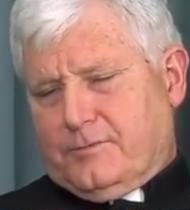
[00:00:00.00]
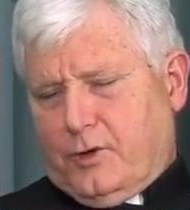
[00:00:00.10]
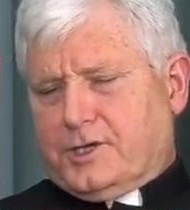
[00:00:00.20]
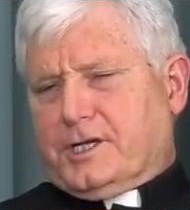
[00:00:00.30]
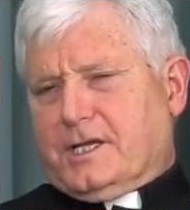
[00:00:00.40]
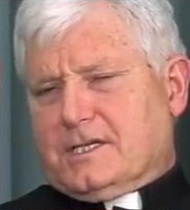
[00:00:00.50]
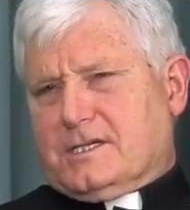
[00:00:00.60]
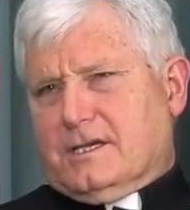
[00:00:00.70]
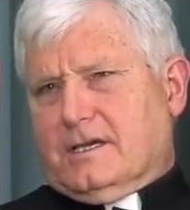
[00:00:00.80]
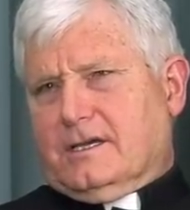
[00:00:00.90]
Portuguese
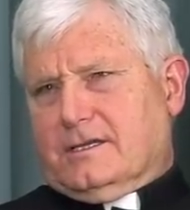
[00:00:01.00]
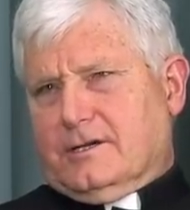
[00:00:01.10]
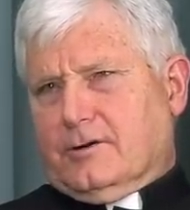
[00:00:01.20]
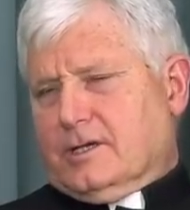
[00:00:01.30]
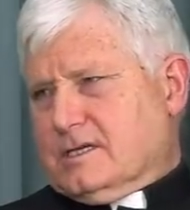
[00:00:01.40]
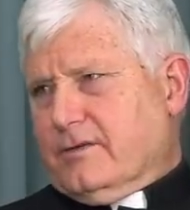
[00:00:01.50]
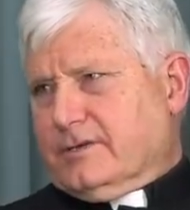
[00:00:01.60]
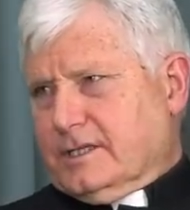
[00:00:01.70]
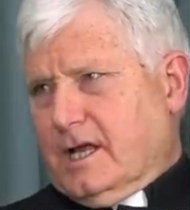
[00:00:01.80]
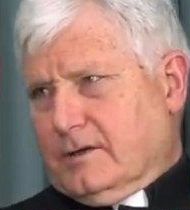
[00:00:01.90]
king in the early
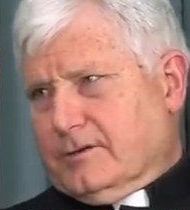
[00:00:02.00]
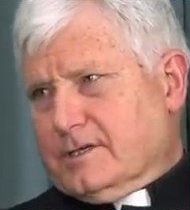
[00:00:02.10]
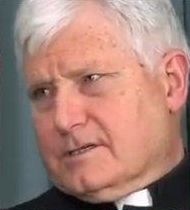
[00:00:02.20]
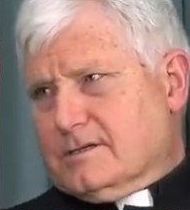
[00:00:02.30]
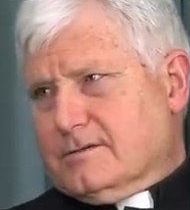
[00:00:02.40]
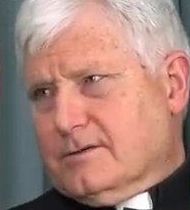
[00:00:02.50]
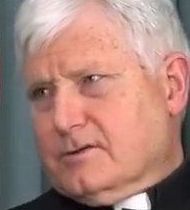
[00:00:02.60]
1700s